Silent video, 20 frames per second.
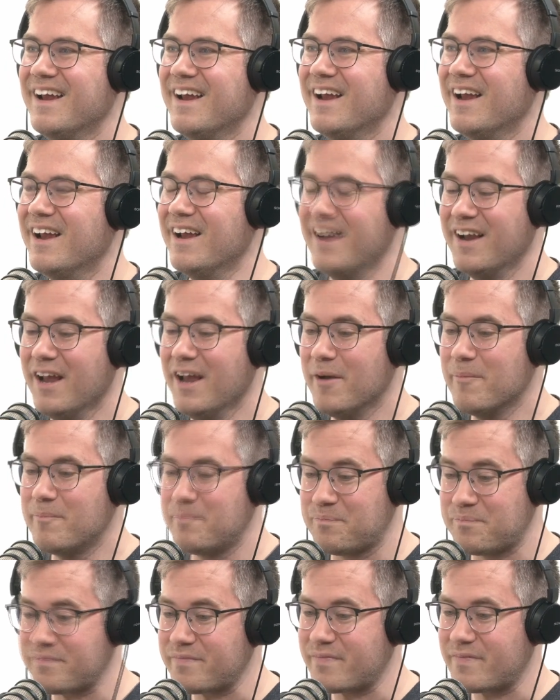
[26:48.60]
before actually
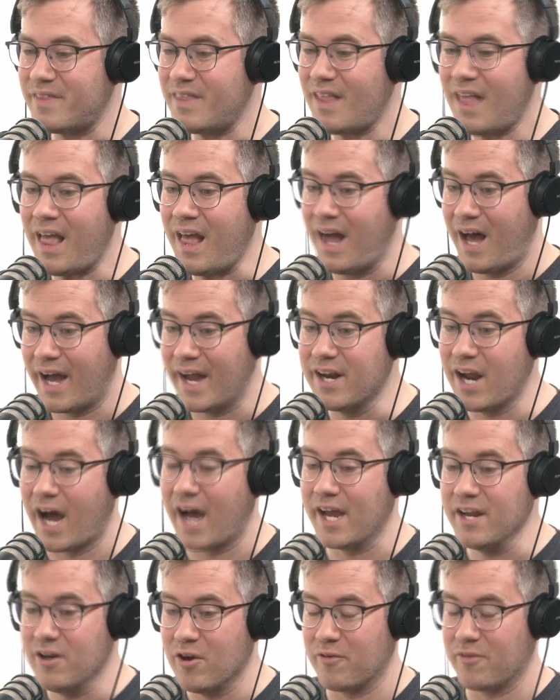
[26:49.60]
I,
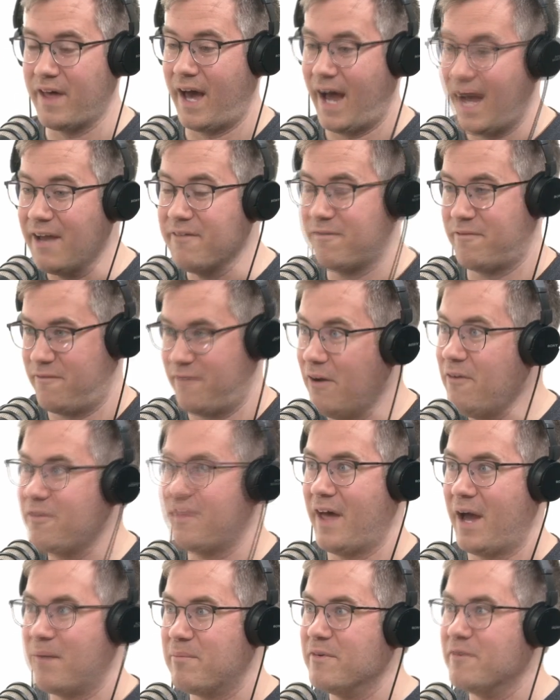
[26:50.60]
I know that I
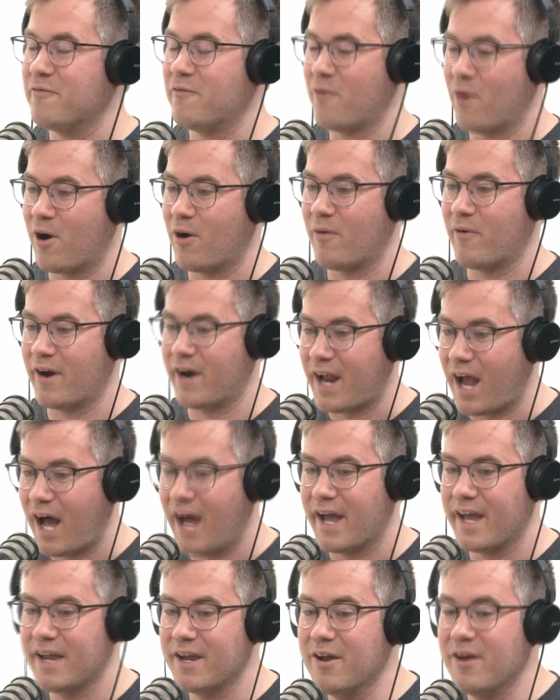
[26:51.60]
felt that before. Yeah. Like
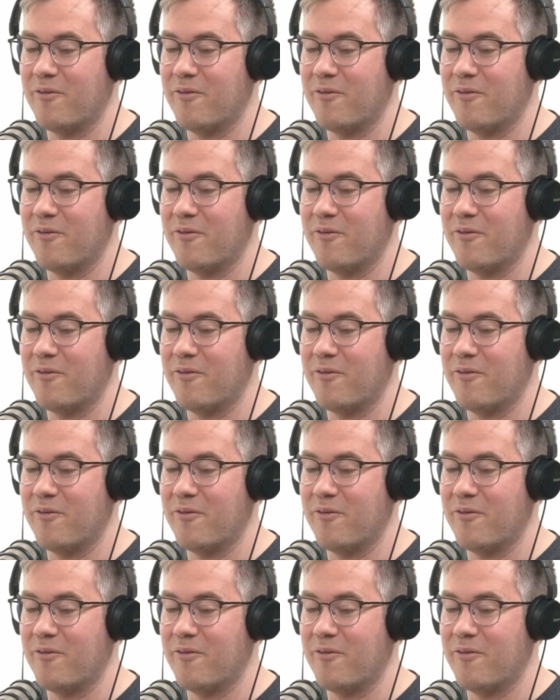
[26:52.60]
I